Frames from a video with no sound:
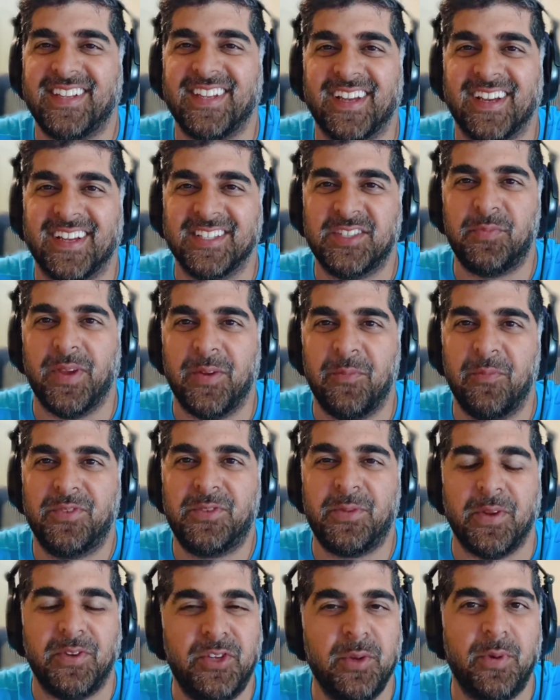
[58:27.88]
uh, spend
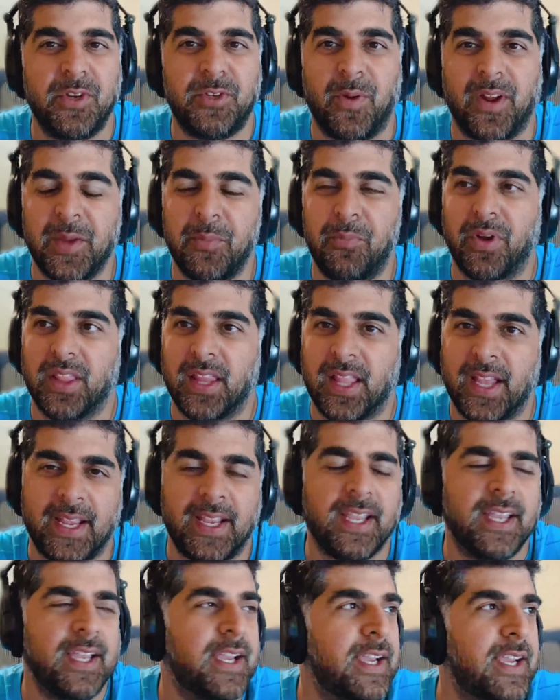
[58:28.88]
spend too much money, but
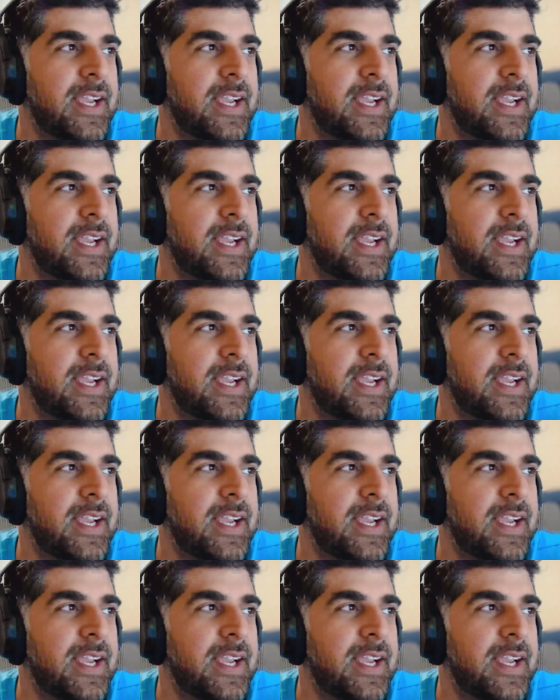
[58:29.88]
like